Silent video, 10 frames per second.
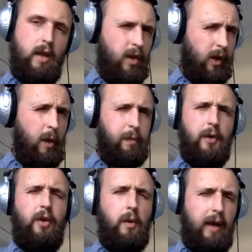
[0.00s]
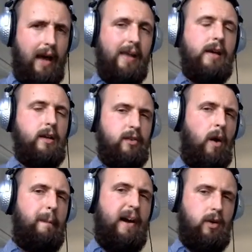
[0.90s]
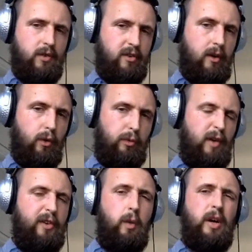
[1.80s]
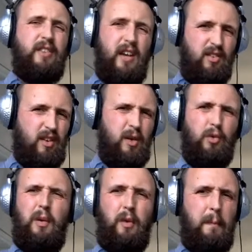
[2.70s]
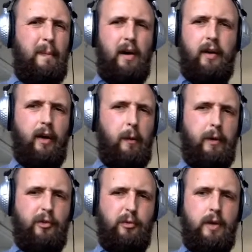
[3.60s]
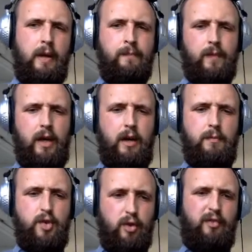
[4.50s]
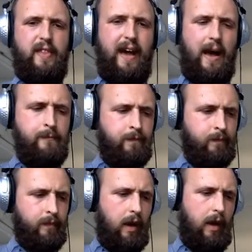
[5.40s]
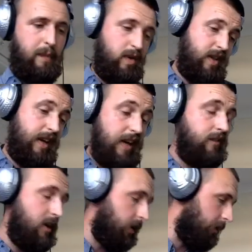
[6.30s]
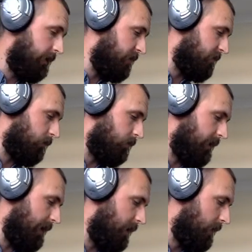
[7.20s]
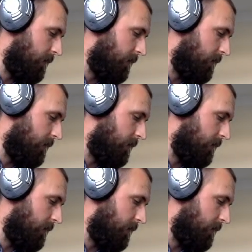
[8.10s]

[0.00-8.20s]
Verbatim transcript: The GoPro's okay. It's not bad on stills, but if you want to take stills, I wouldn't buy a GoPro um, just for that. But they can take okay stills on that.